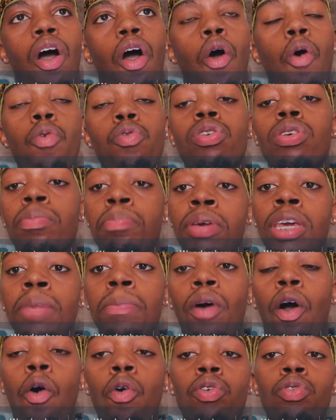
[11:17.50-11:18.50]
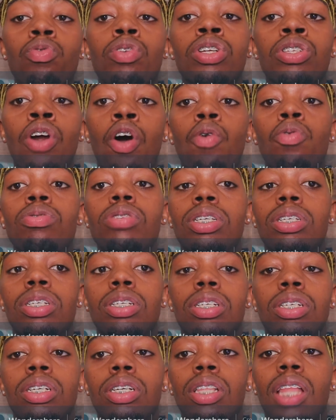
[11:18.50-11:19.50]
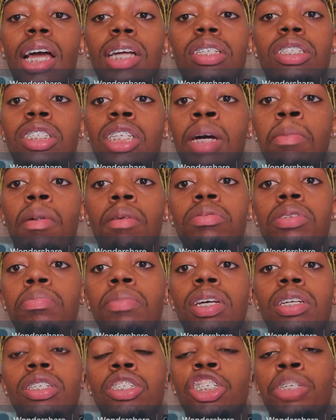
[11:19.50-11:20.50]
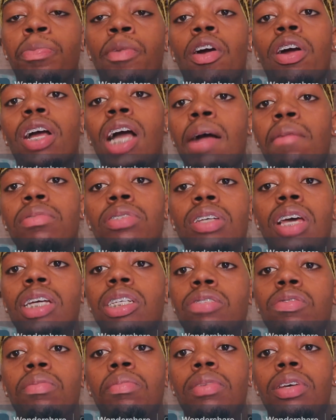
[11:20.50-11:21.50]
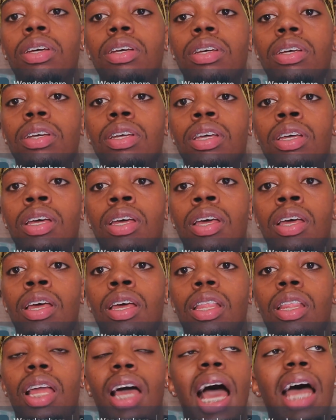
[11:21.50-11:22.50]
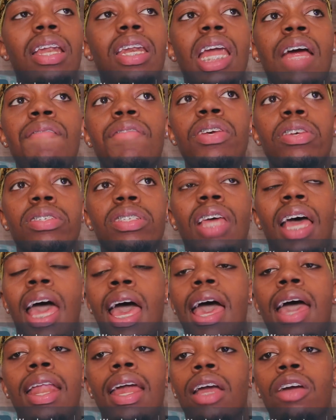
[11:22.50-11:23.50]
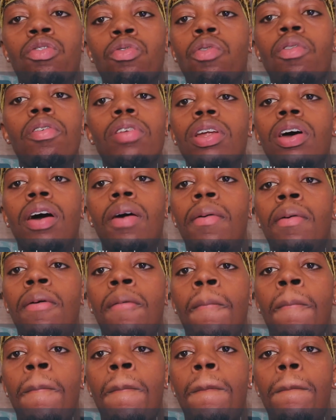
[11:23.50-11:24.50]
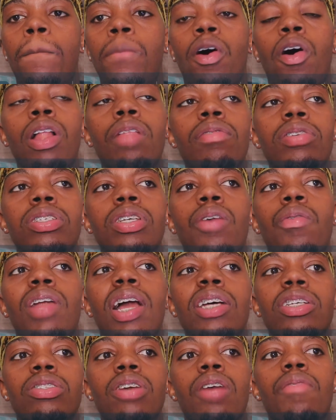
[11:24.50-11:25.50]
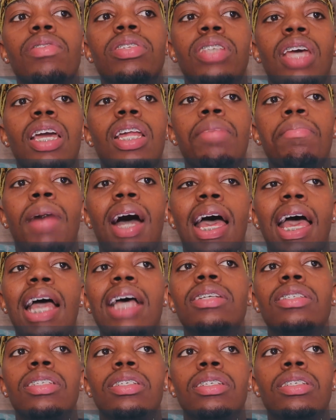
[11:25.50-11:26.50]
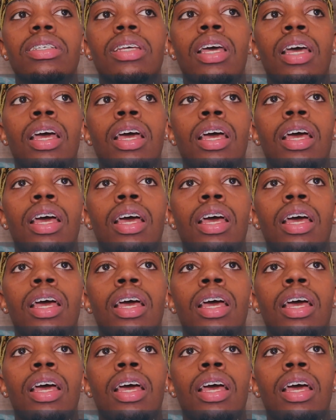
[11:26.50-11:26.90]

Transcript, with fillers: older people, older adults like just come up to me and just spark conversation with me. Like I never used to have that growing up. But all of a sudden when I start retaining my essence,